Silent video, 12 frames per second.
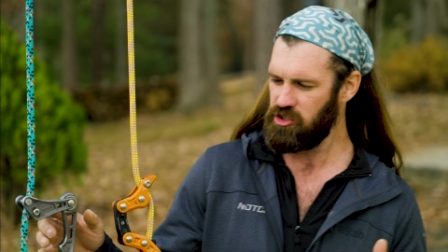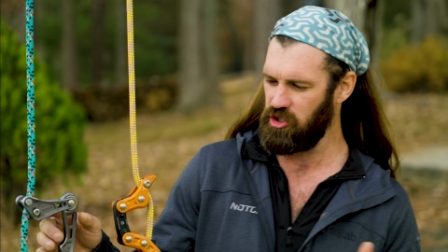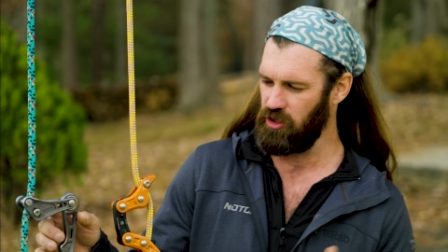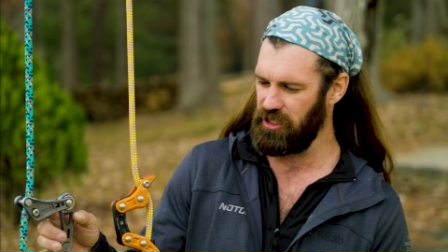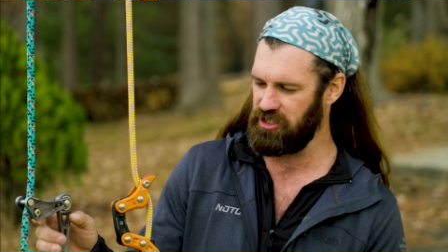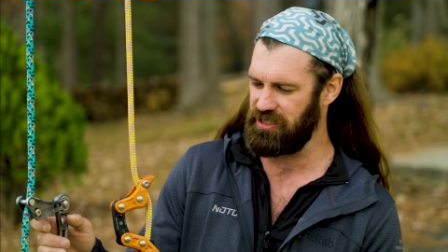
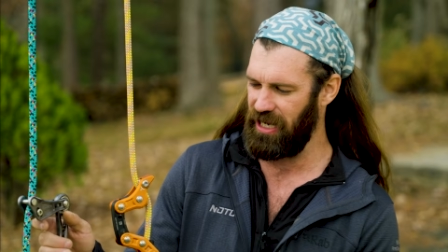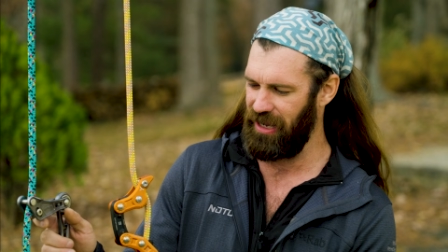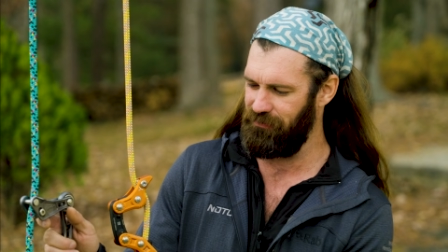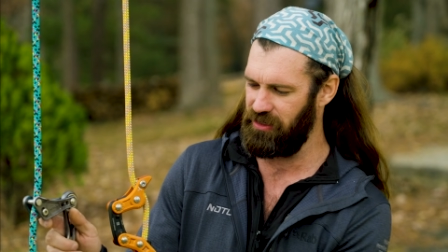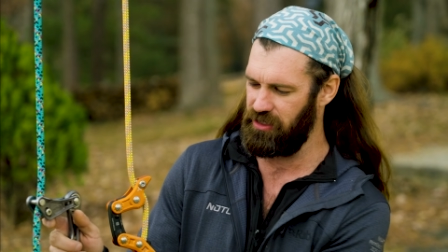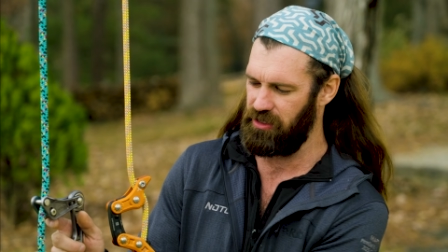So let's
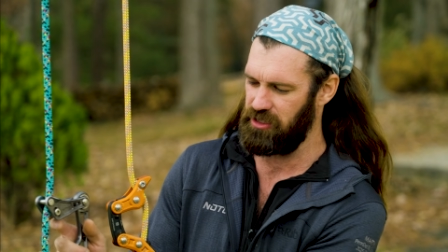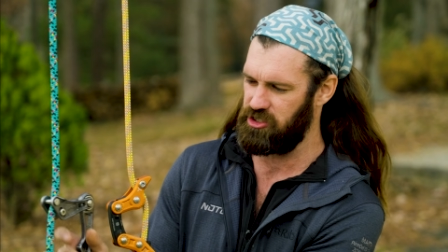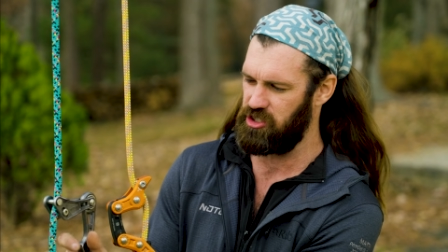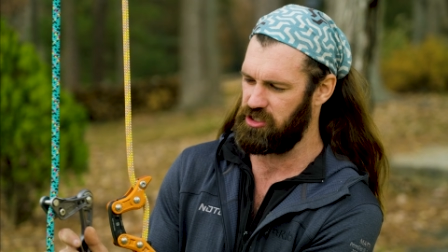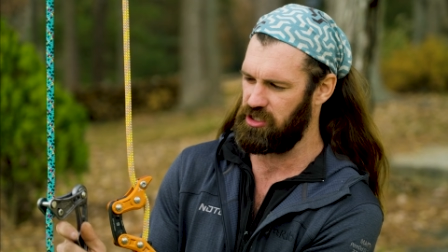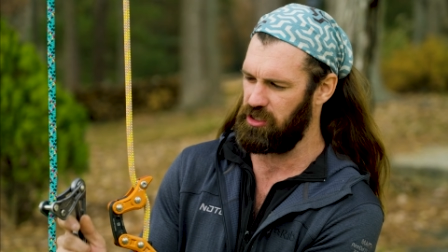dive into this
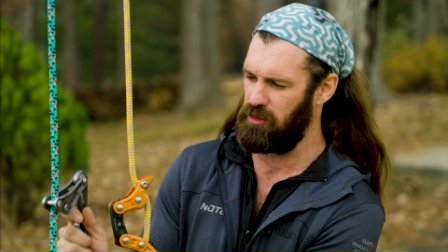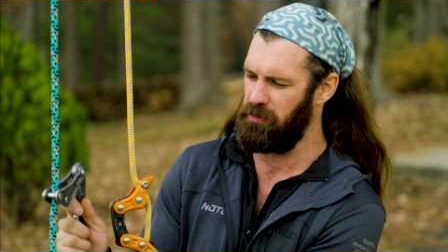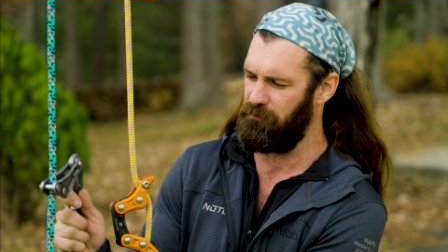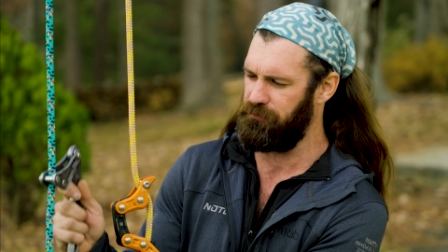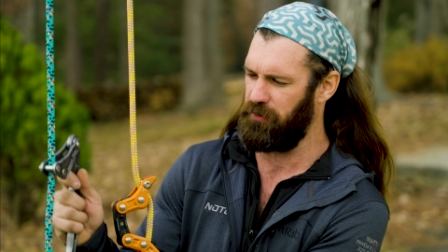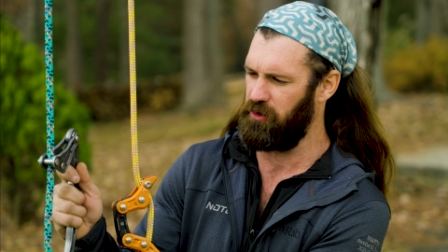just a little
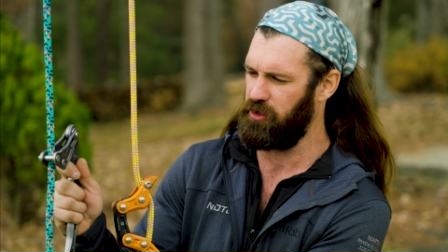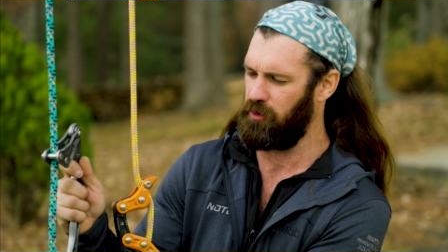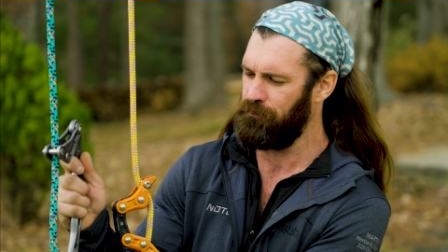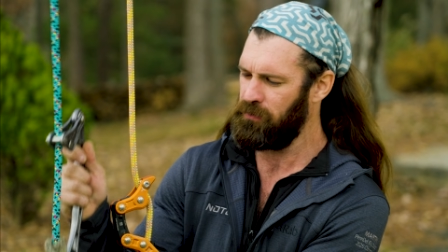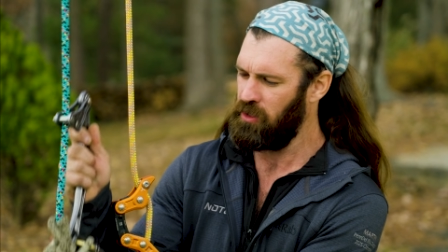bit further.